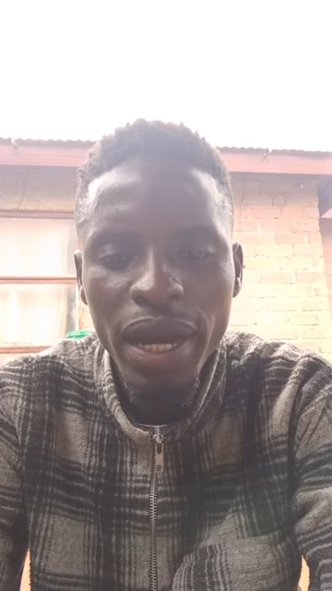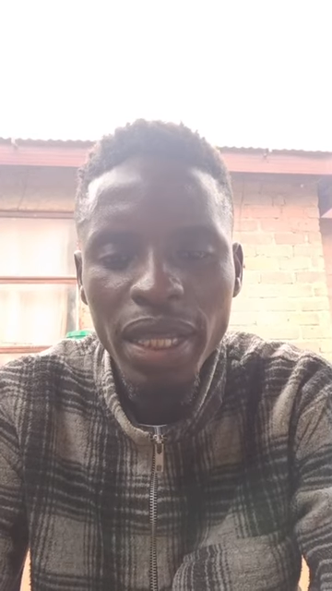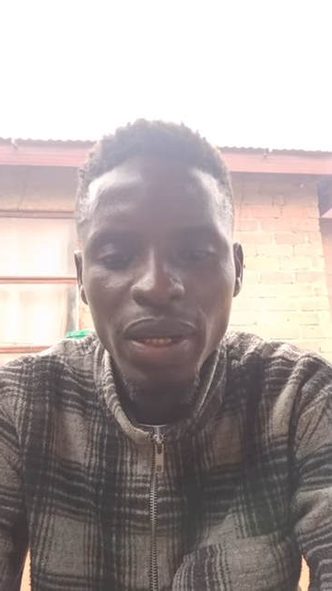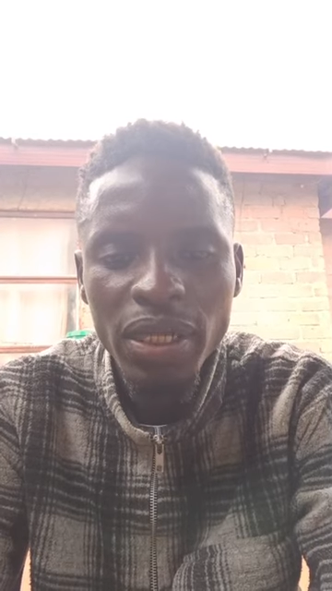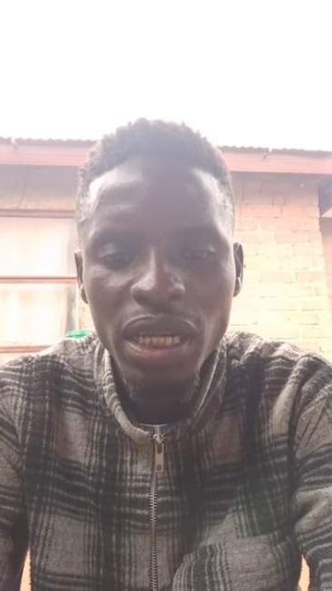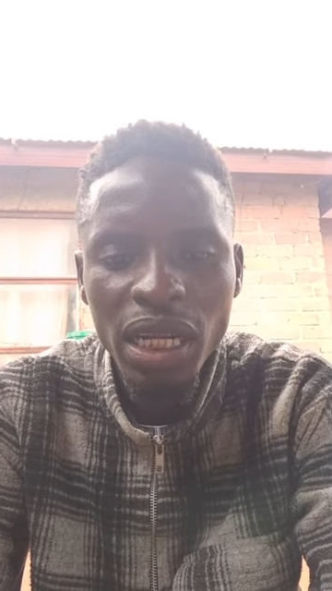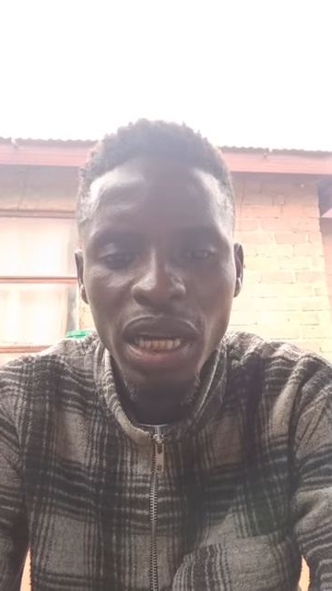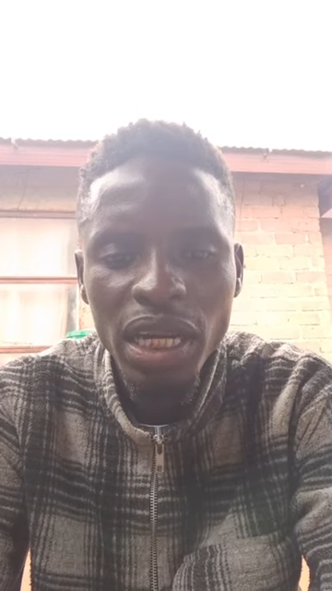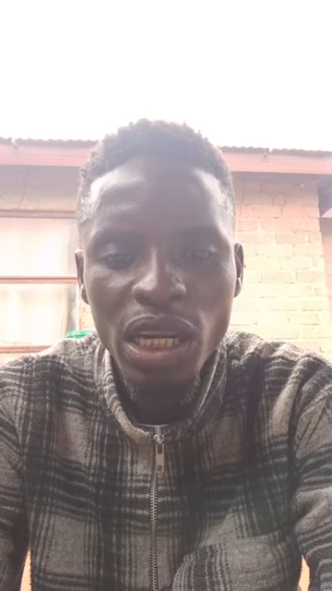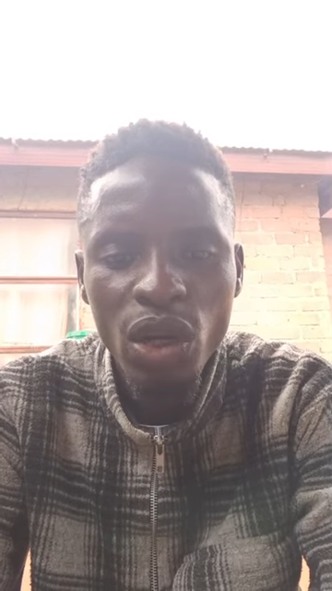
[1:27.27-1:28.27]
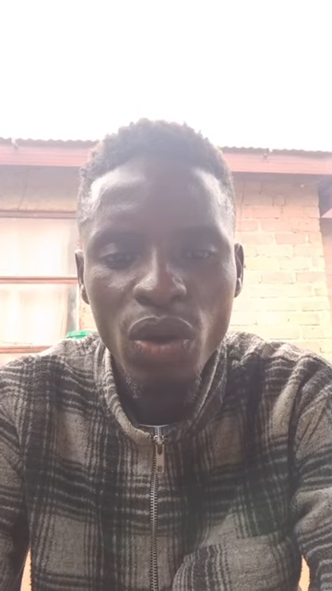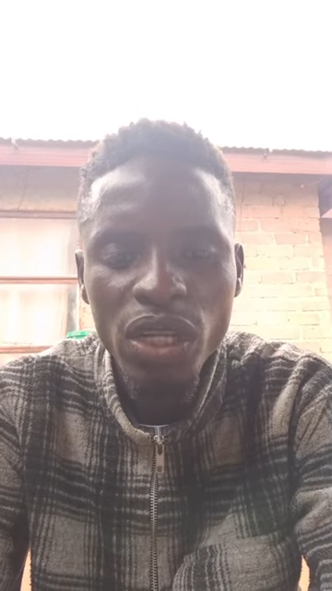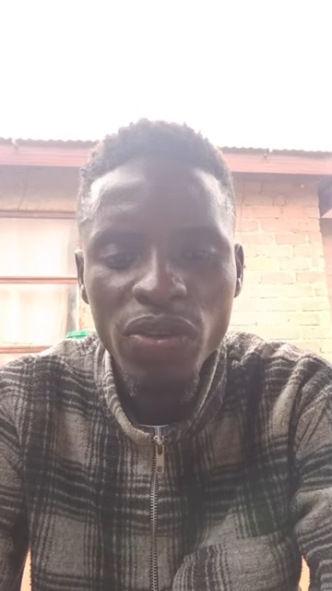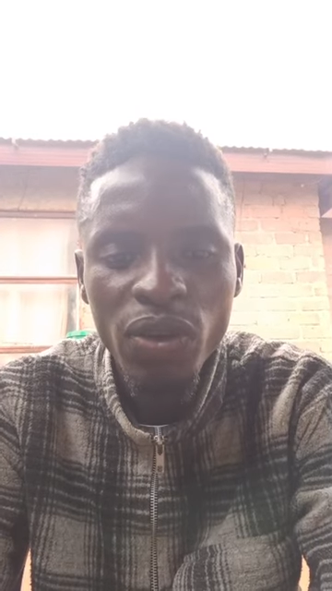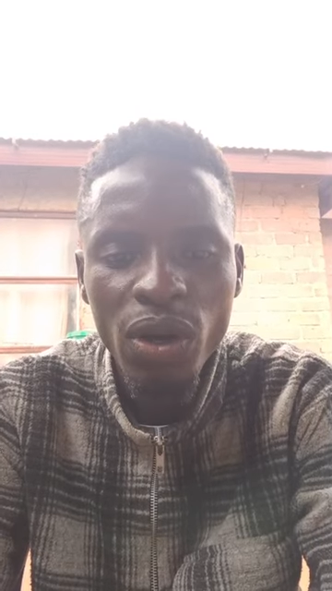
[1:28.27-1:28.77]
hydrogen, and yellow
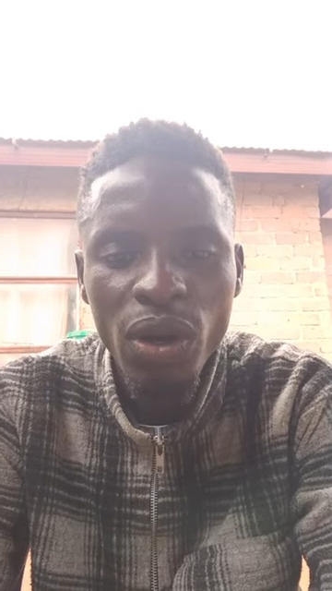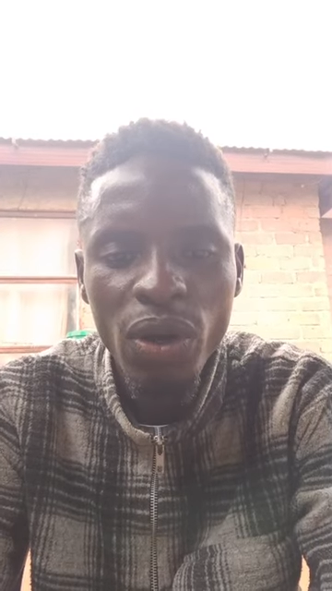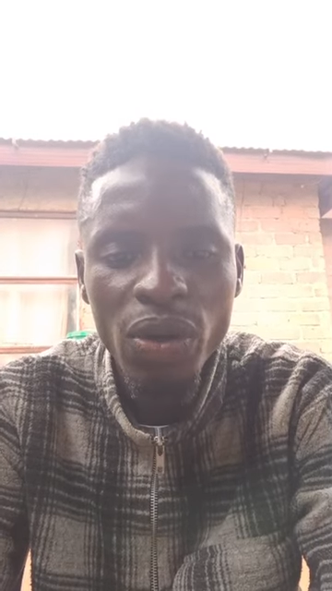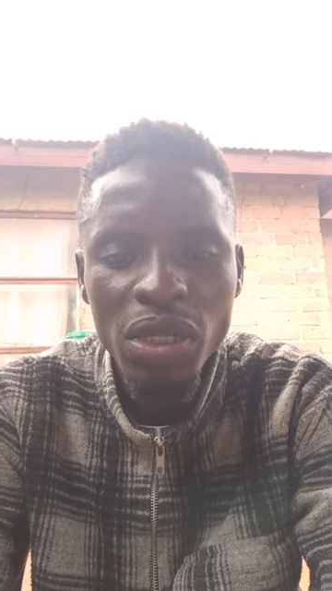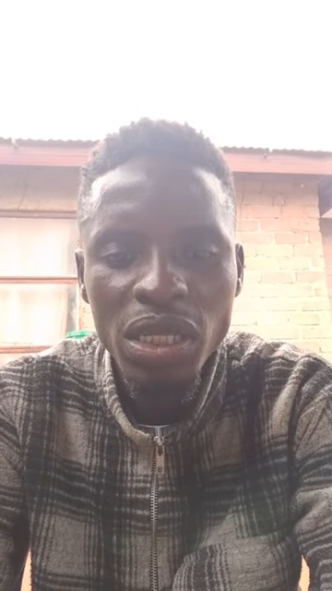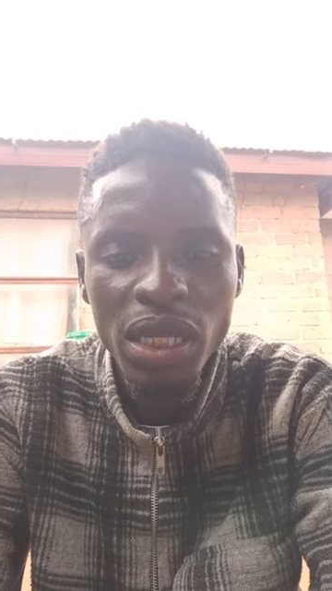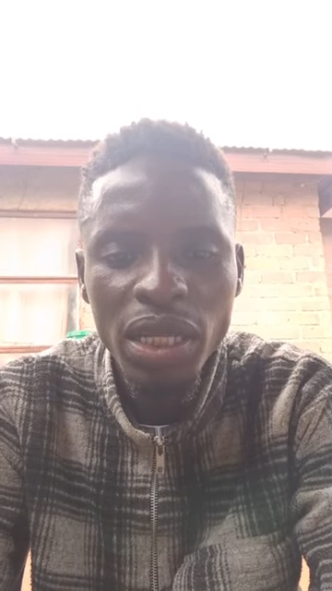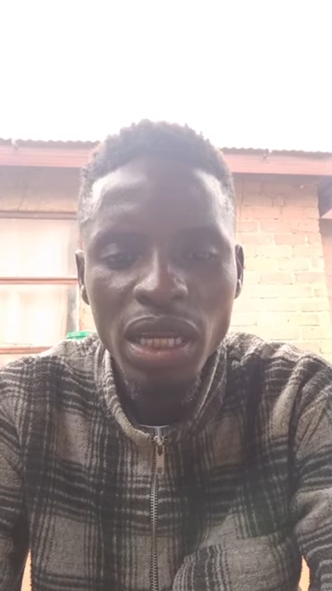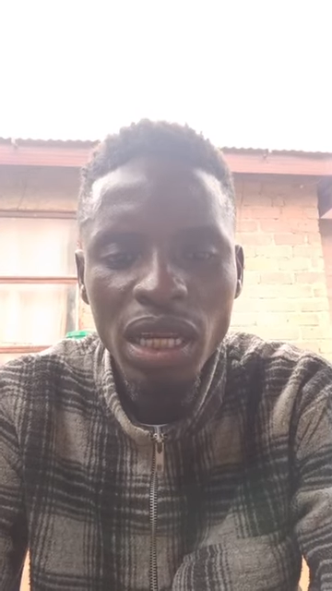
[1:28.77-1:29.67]
was for oxygen.